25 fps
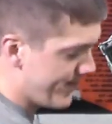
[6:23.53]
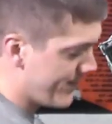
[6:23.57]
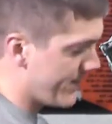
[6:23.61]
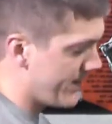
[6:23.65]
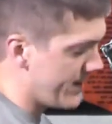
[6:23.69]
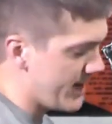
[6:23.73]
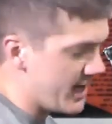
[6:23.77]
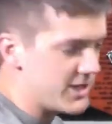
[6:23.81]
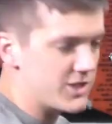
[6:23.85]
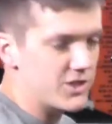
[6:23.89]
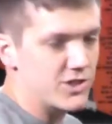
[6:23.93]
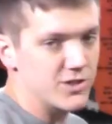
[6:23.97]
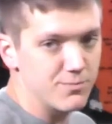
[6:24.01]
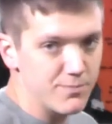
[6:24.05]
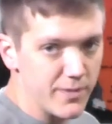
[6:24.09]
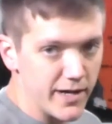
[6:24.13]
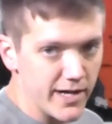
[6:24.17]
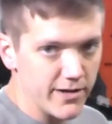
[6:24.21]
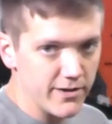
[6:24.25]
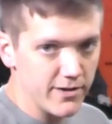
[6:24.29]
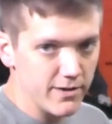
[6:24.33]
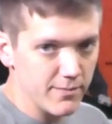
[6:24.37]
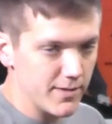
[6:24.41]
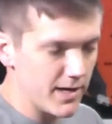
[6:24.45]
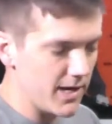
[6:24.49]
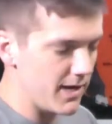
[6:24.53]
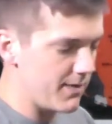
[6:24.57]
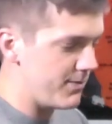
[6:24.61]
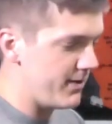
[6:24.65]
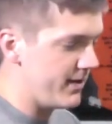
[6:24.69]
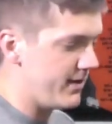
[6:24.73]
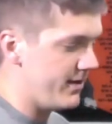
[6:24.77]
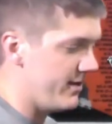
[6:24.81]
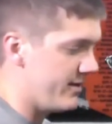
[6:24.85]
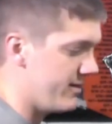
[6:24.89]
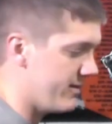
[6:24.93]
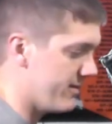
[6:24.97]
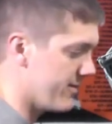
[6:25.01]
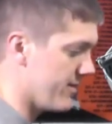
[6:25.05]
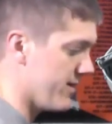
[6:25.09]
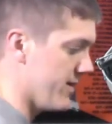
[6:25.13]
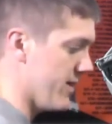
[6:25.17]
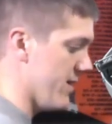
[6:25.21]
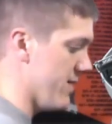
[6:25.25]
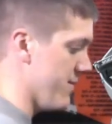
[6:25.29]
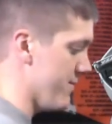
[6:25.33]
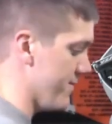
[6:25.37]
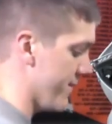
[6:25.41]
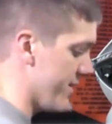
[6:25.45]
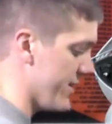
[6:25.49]
It's just better in my opinion.
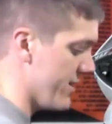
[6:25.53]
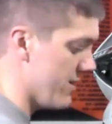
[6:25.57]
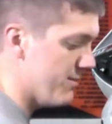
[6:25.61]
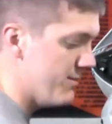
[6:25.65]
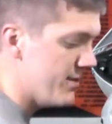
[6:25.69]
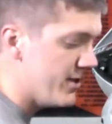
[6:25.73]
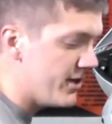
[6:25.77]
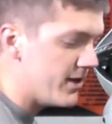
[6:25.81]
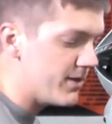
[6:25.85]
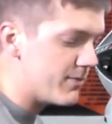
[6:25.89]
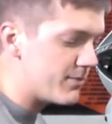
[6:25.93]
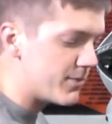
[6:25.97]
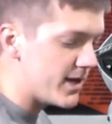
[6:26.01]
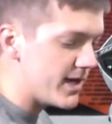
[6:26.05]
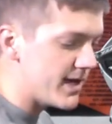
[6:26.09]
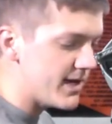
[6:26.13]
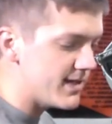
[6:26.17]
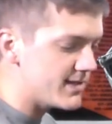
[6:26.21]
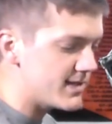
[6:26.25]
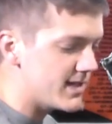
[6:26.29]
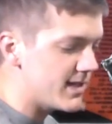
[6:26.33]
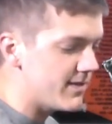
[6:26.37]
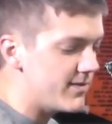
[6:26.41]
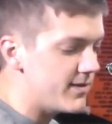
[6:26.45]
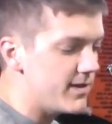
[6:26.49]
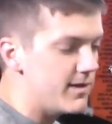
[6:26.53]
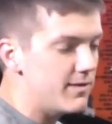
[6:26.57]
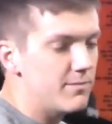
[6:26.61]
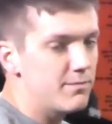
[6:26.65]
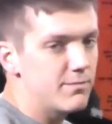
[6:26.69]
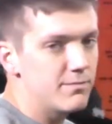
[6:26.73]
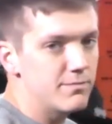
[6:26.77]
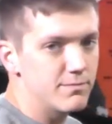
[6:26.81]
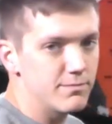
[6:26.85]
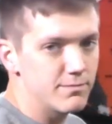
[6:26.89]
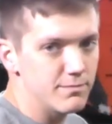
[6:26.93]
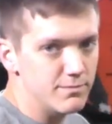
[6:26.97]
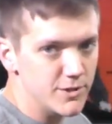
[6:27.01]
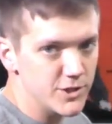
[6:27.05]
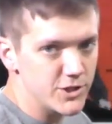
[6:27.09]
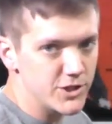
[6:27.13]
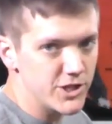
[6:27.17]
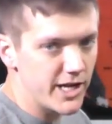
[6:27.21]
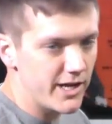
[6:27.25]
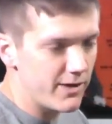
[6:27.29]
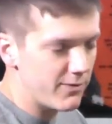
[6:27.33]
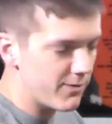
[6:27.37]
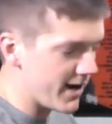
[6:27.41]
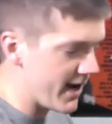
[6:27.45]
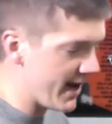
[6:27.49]
There are a million brands of it, but
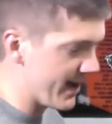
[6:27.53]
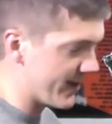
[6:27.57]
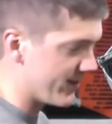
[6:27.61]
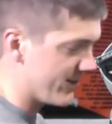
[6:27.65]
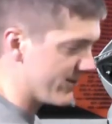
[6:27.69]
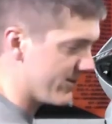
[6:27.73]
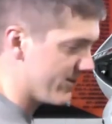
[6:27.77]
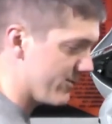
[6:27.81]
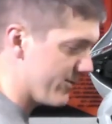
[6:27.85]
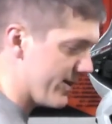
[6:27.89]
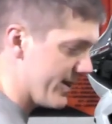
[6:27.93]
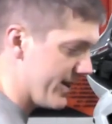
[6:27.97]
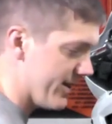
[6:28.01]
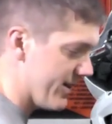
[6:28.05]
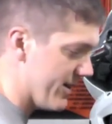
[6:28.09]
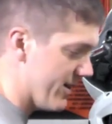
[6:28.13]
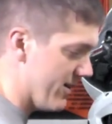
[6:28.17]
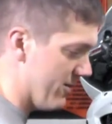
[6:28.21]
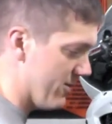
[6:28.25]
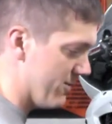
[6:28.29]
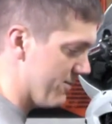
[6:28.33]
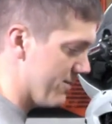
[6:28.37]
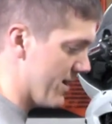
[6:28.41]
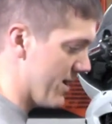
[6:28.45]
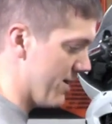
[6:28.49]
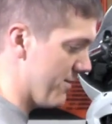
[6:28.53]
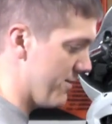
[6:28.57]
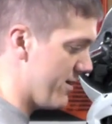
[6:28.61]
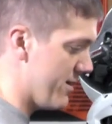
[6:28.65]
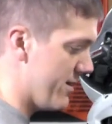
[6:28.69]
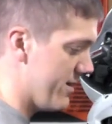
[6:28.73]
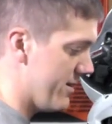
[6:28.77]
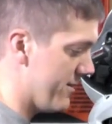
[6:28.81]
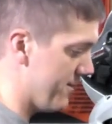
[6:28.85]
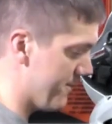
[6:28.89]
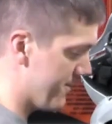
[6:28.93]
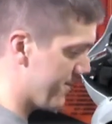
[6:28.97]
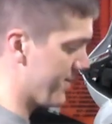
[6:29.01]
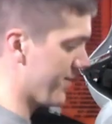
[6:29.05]
chain wax is the way to go in my opinion.